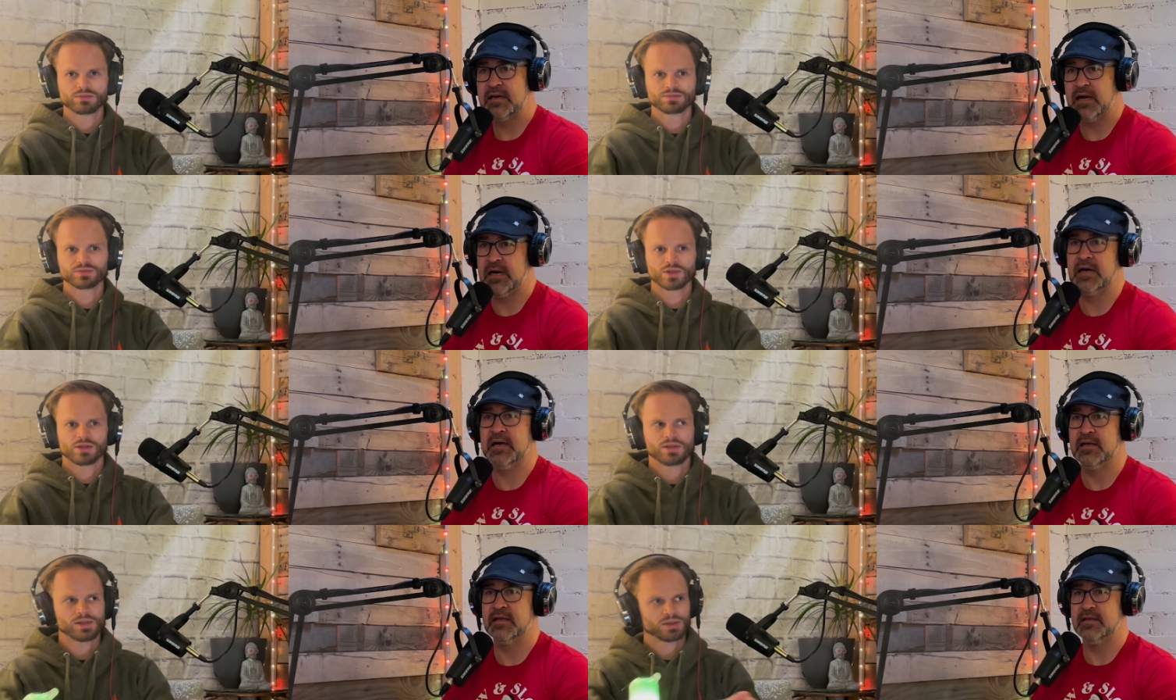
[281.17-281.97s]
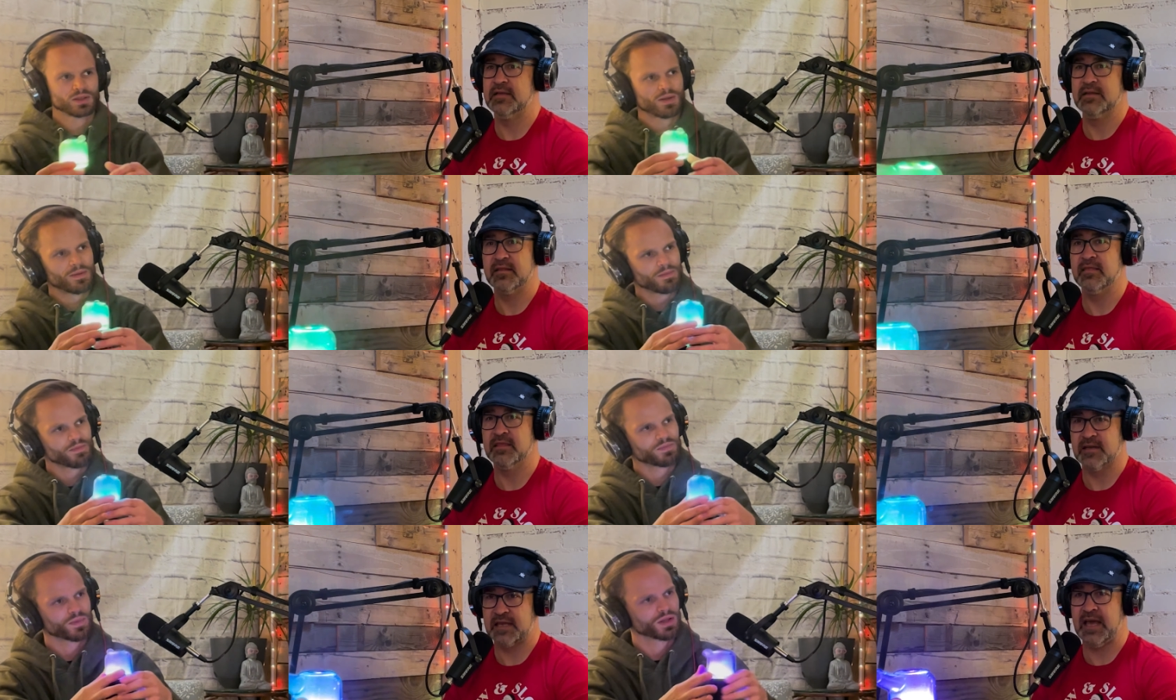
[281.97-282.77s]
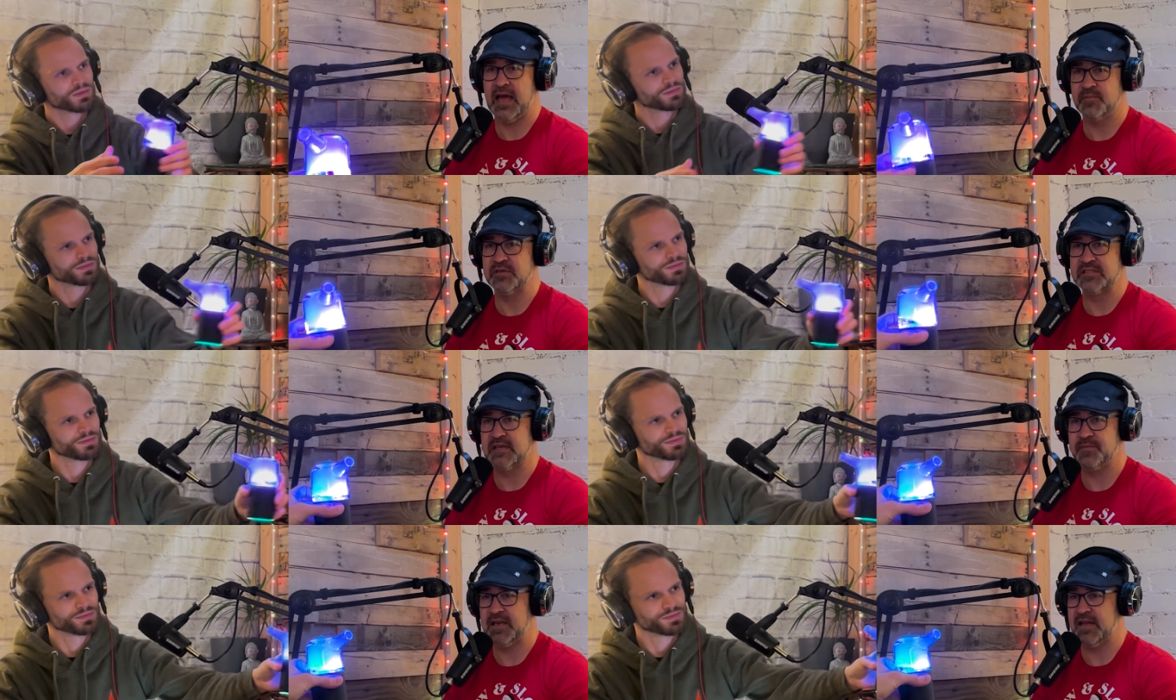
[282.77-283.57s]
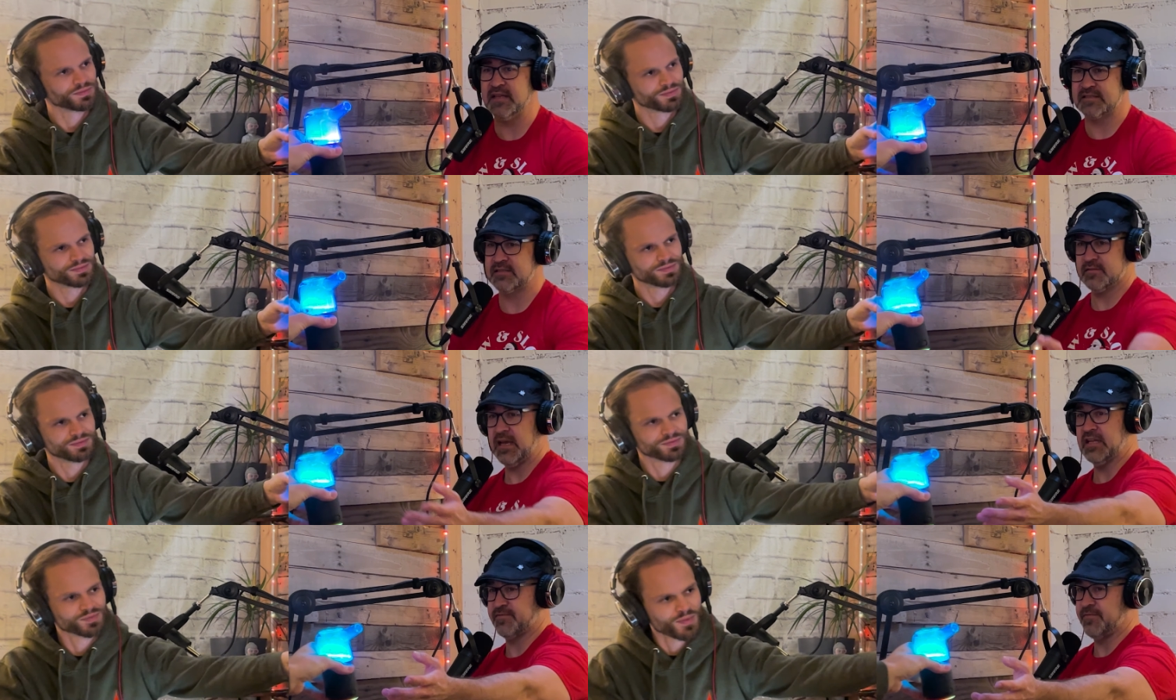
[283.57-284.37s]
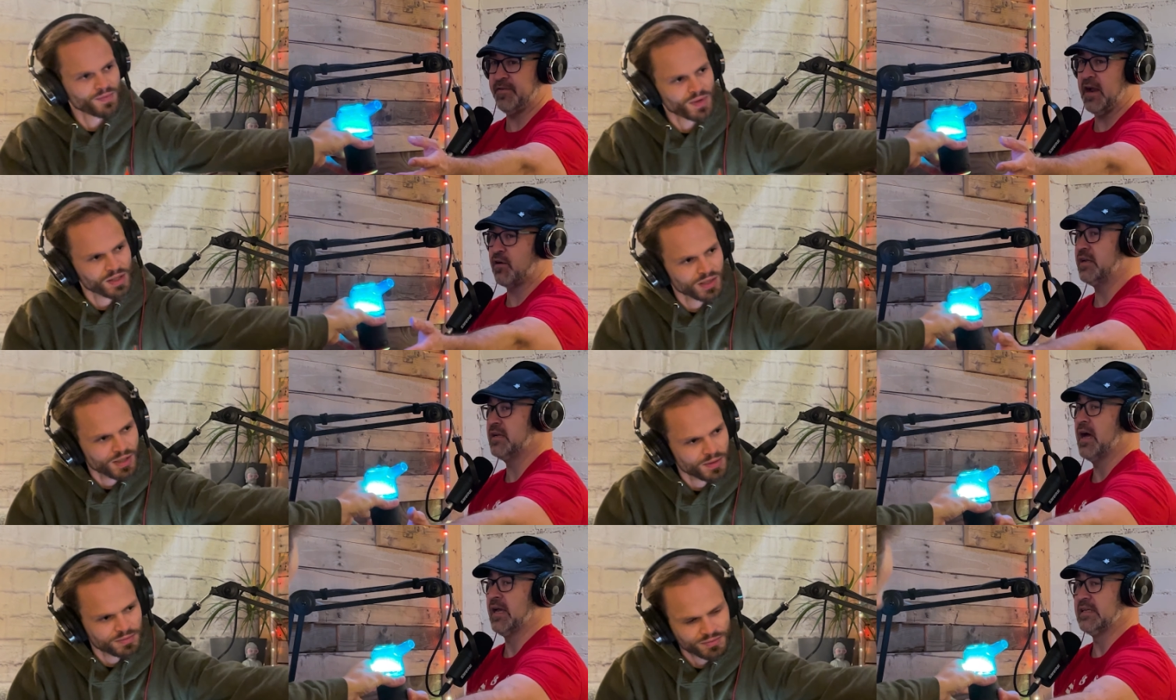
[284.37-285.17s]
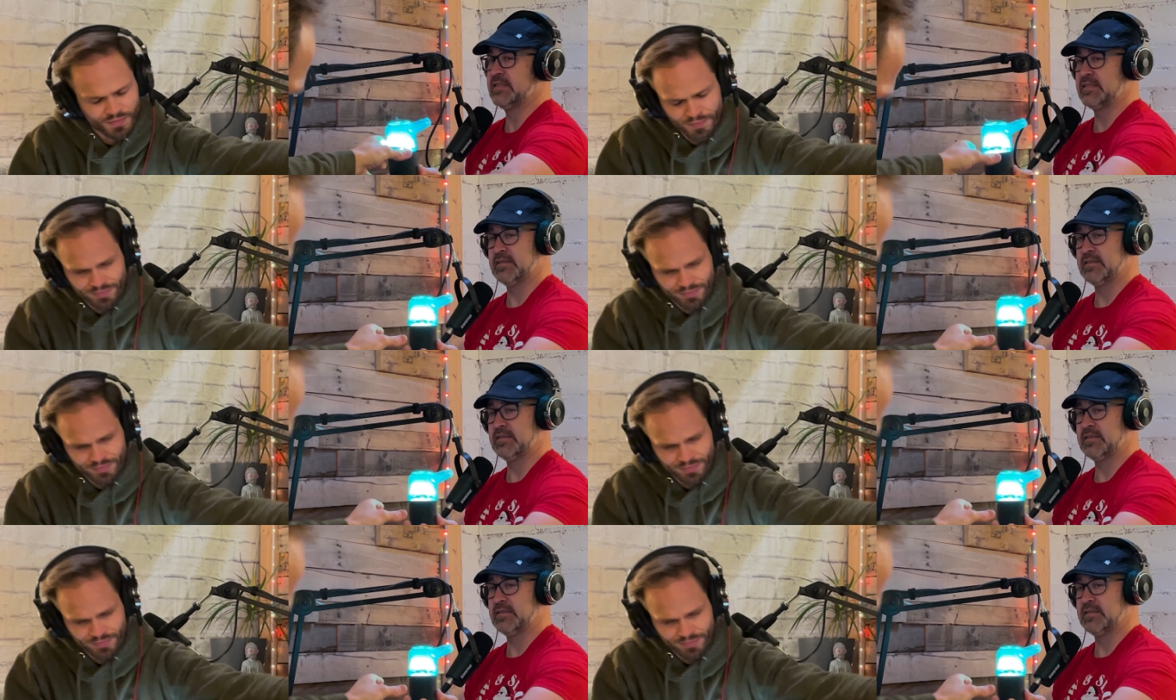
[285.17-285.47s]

Speaker 1: Uh, the cannabis. I mean, it's it's very nice.